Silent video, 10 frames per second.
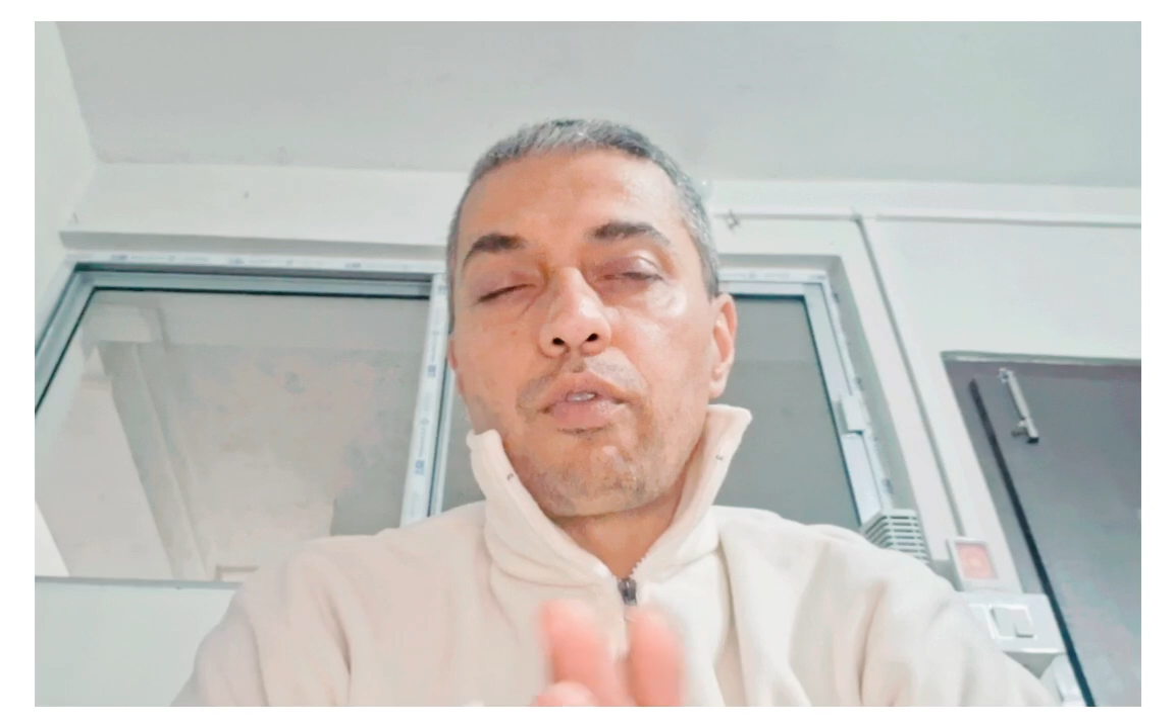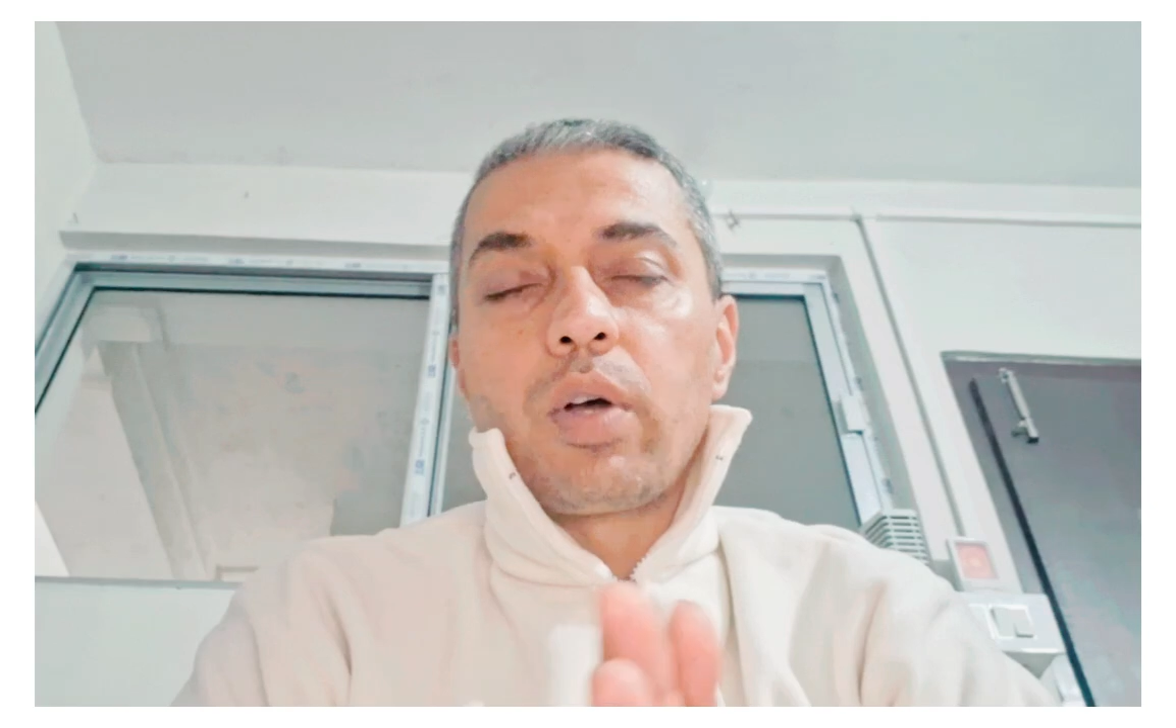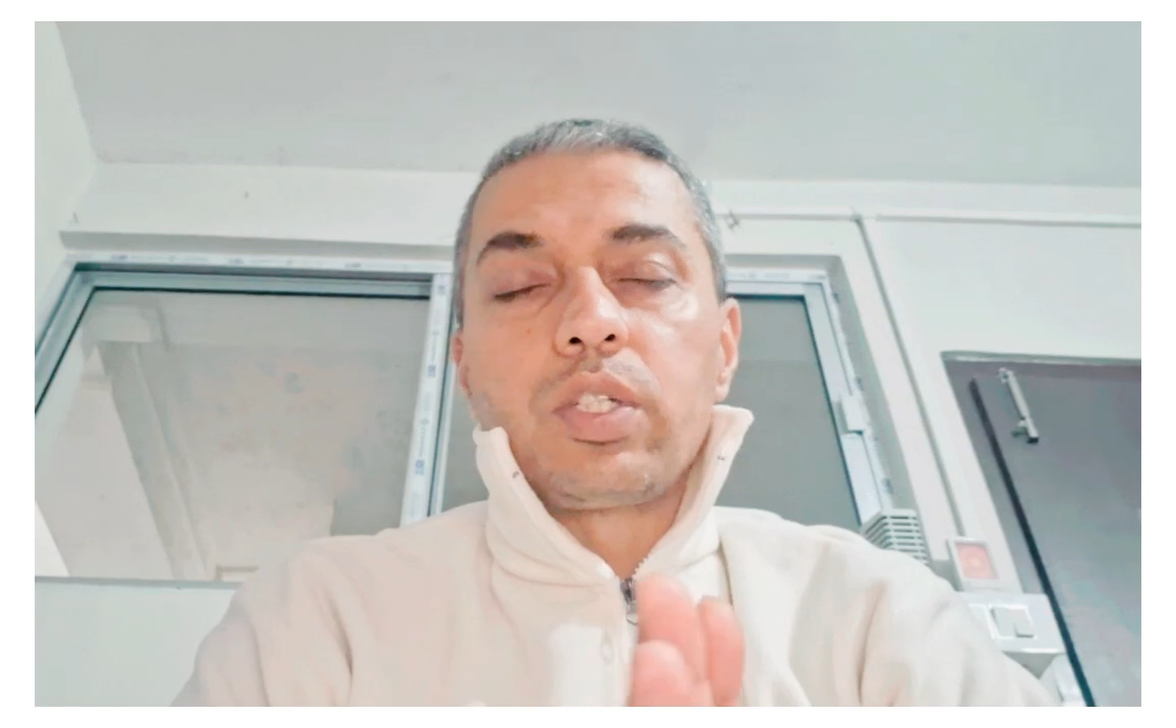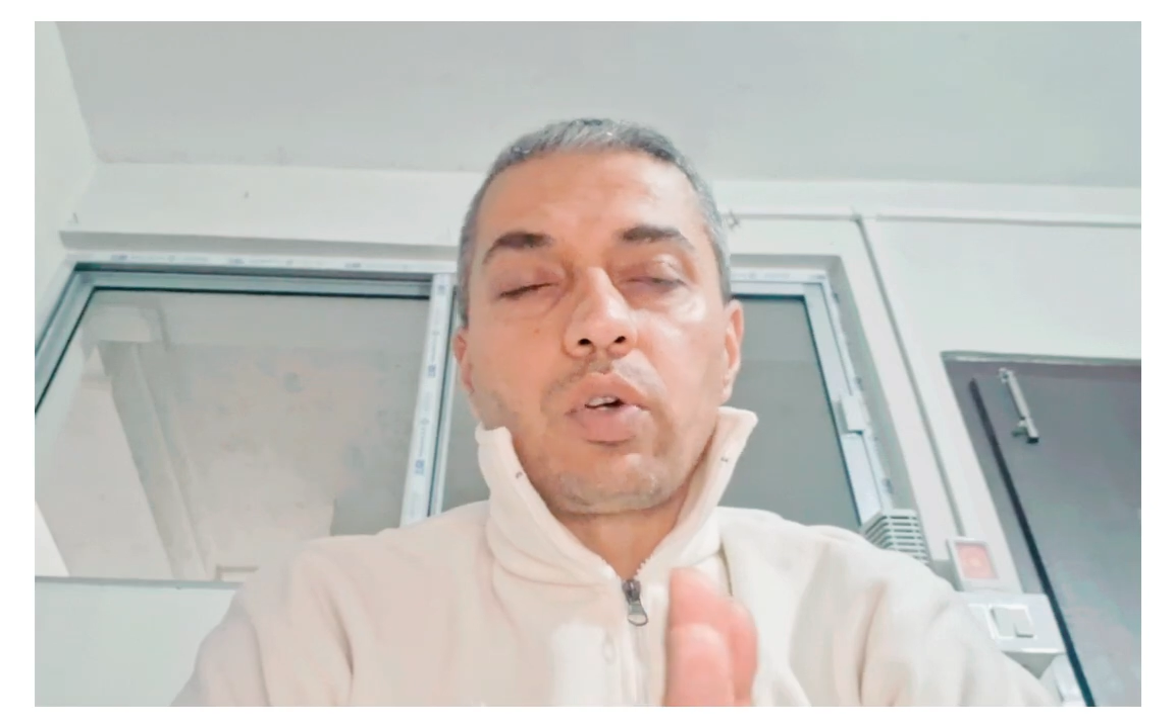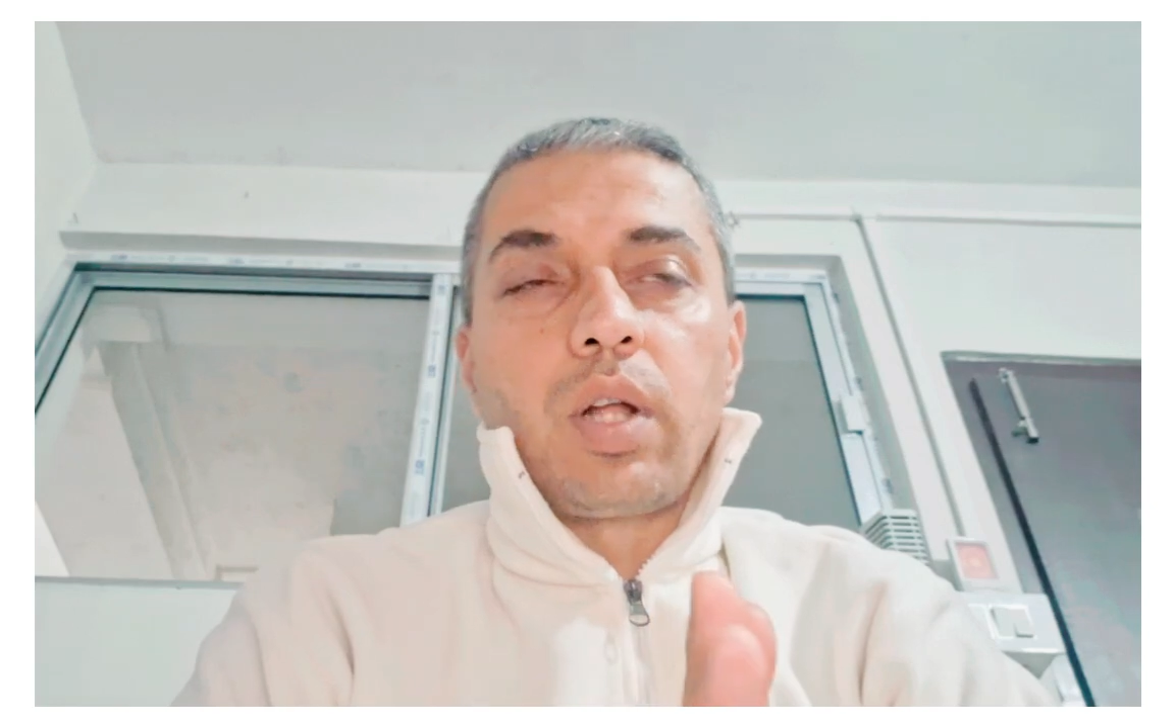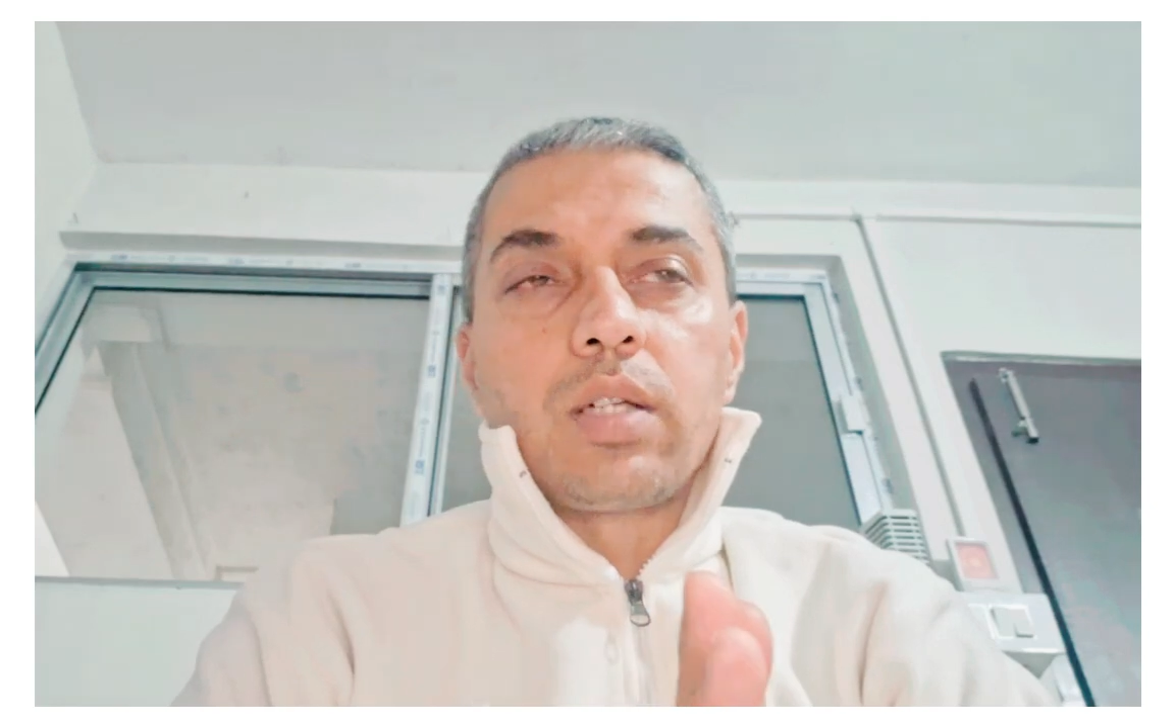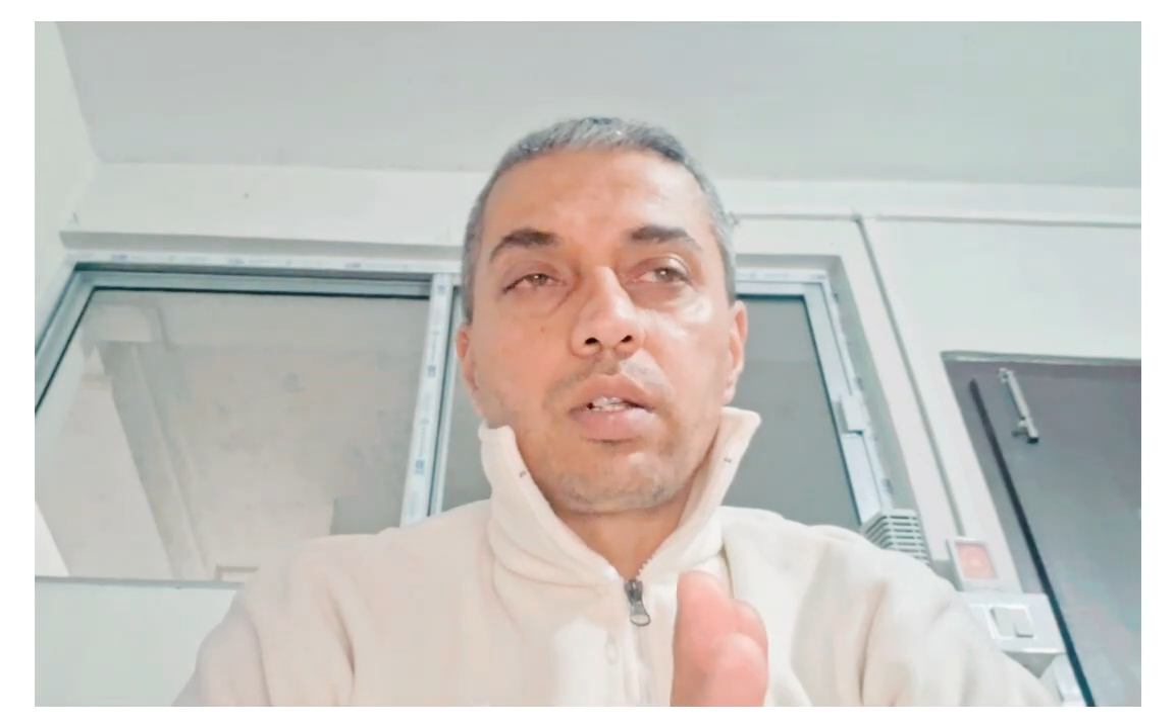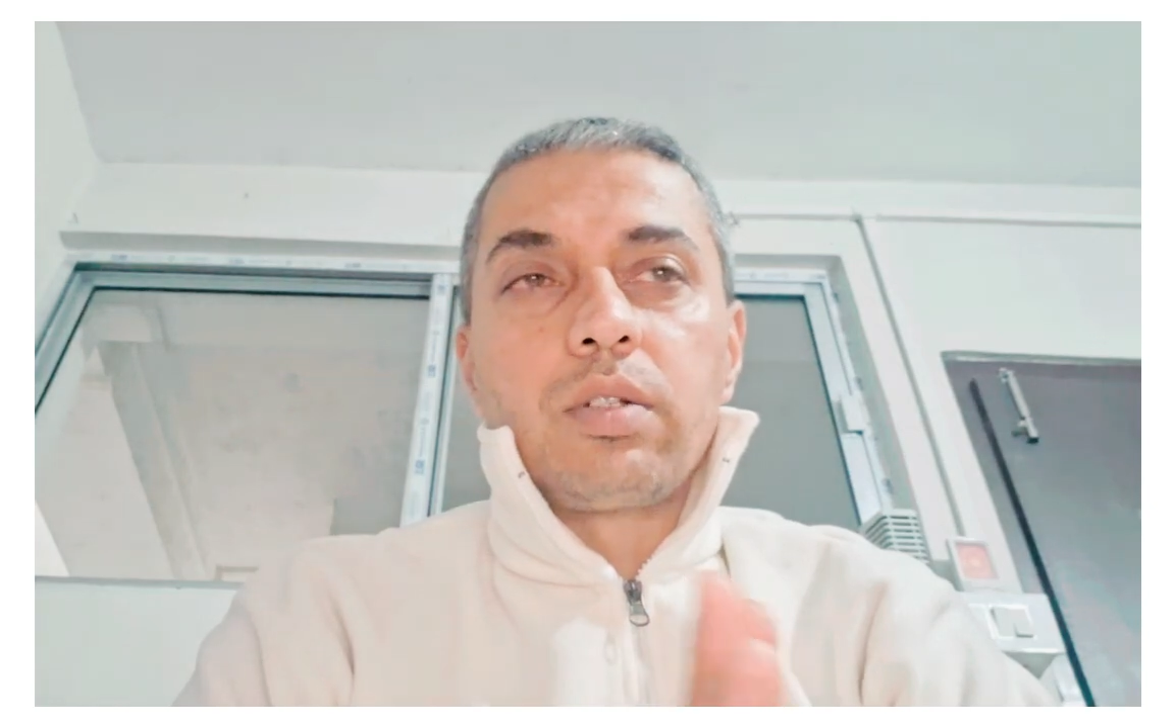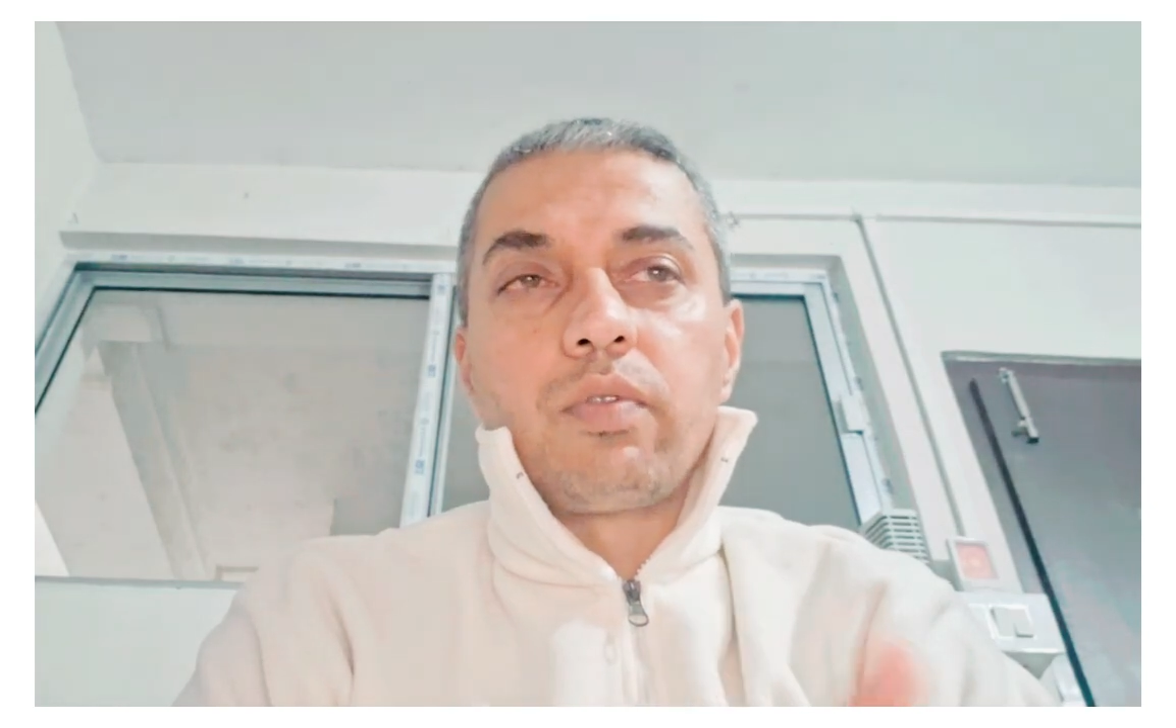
focusing on ourselves